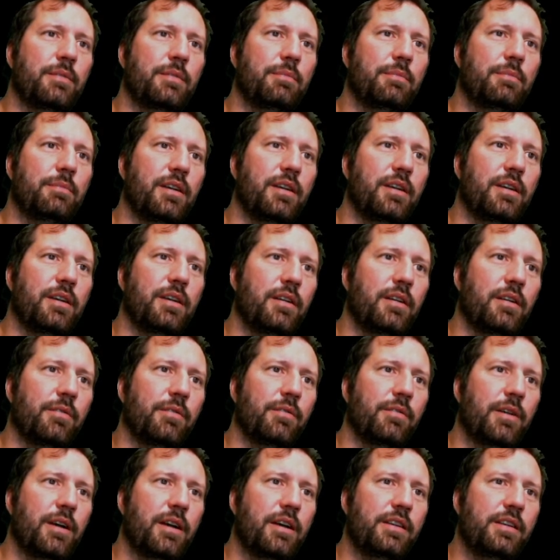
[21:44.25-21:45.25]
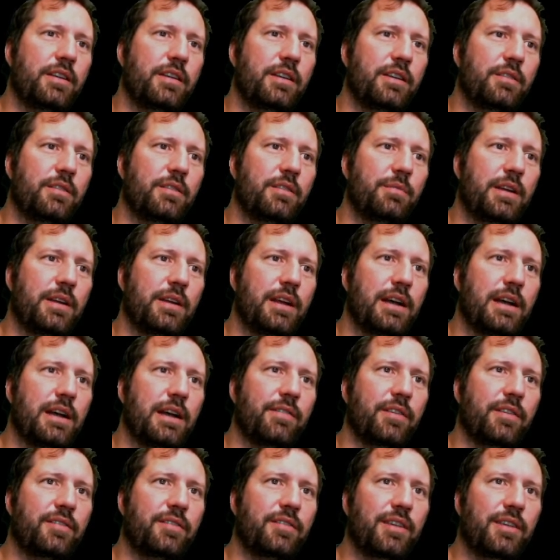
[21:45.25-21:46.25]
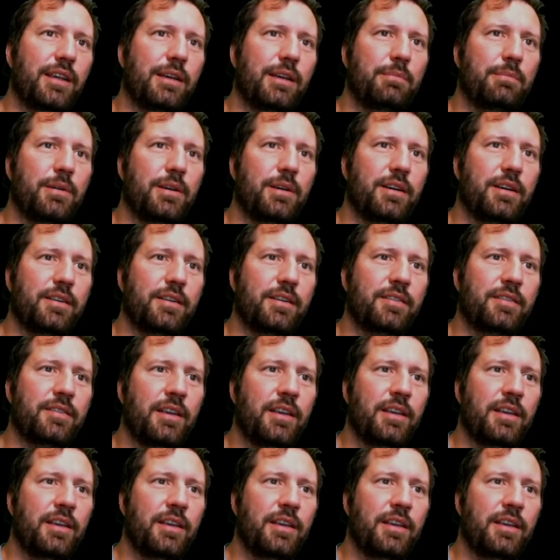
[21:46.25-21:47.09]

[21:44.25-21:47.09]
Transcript: But around here, we have the sandbox.